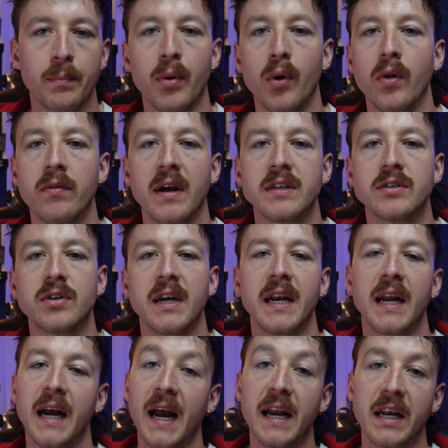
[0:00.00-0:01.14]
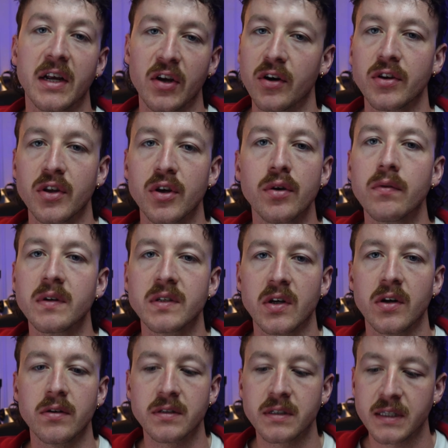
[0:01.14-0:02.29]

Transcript: polarized training and it got you results,